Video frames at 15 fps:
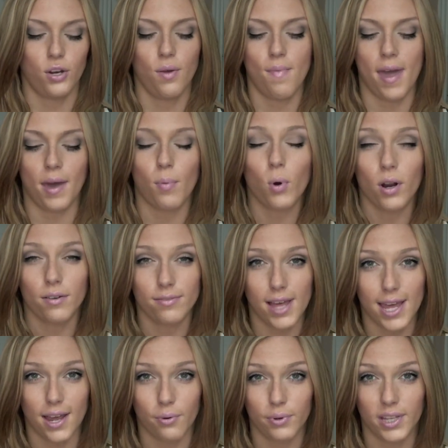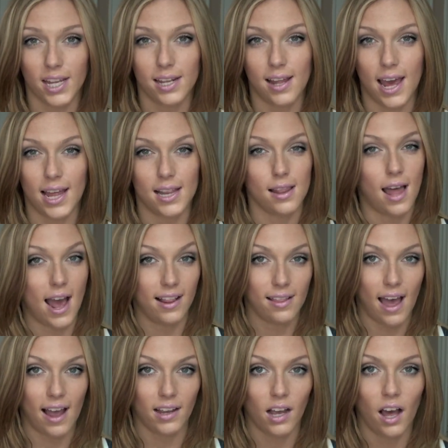it'll make more of like a really light
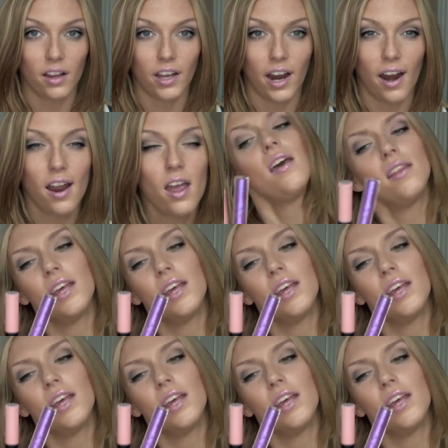lilac color.